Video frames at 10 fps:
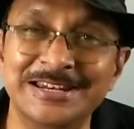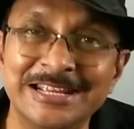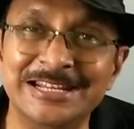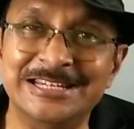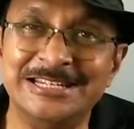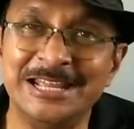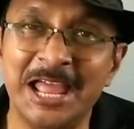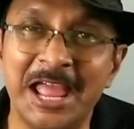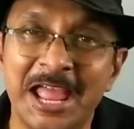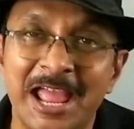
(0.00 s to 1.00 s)
need
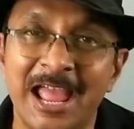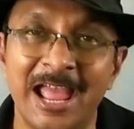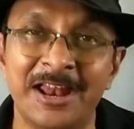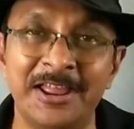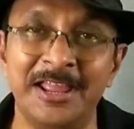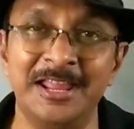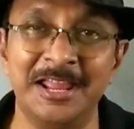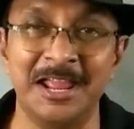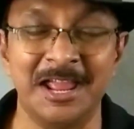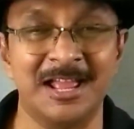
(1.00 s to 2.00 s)
any
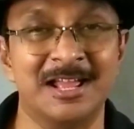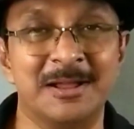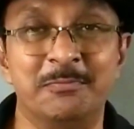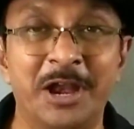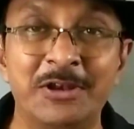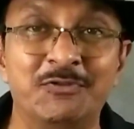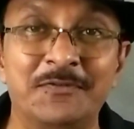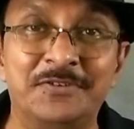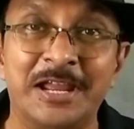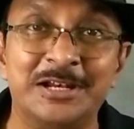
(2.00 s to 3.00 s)

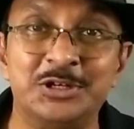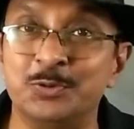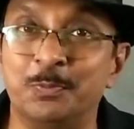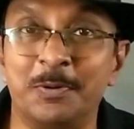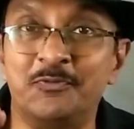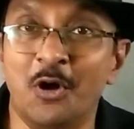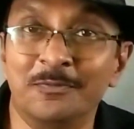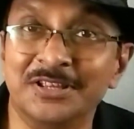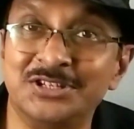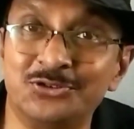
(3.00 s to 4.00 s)
Brainwave Deck to
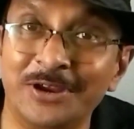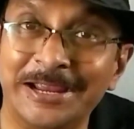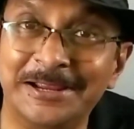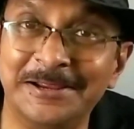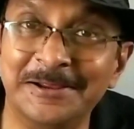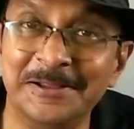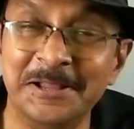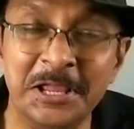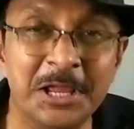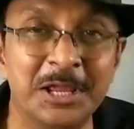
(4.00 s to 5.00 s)
perform this trick.
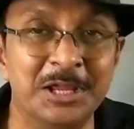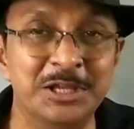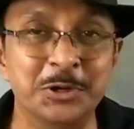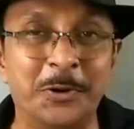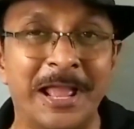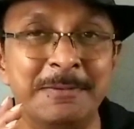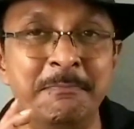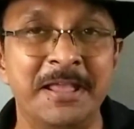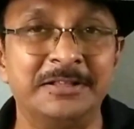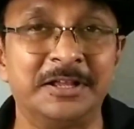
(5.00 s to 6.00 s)
You
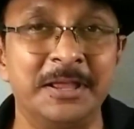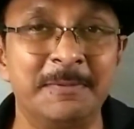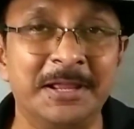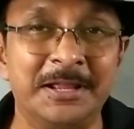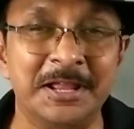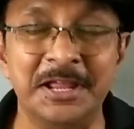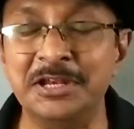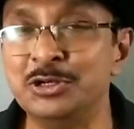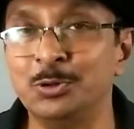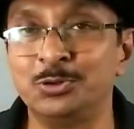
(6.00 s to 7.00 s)
can make the gimmick
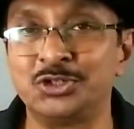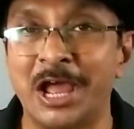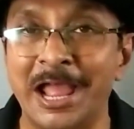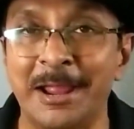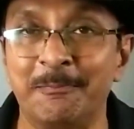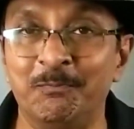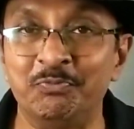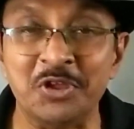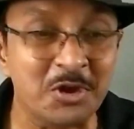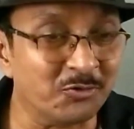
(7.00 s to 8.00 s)
in no
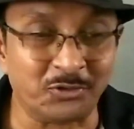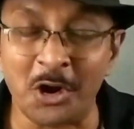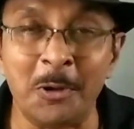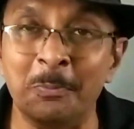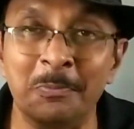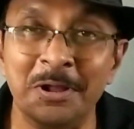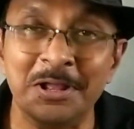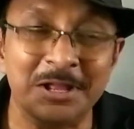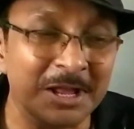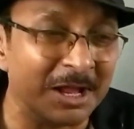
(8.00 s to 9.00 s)
time from
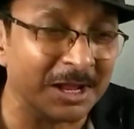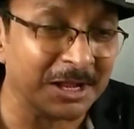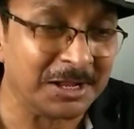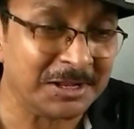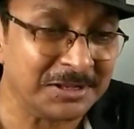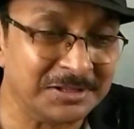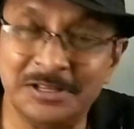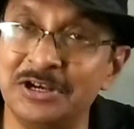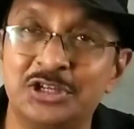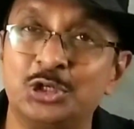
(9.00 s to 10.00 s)

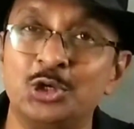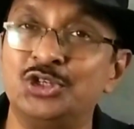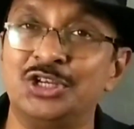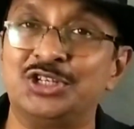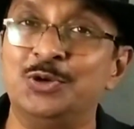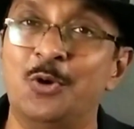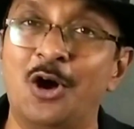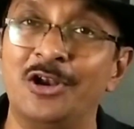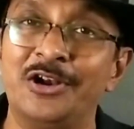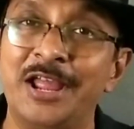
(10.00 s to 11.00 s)
the resources you
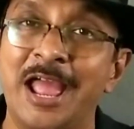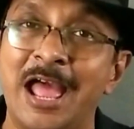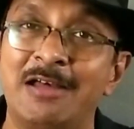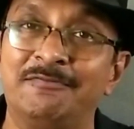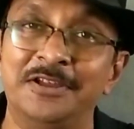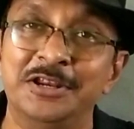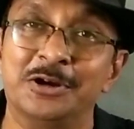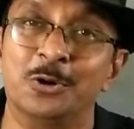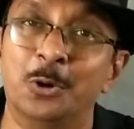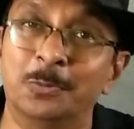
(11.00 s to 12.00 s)
already have in
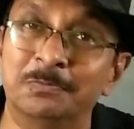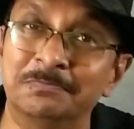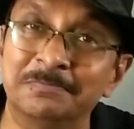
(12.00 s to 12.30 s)
your home.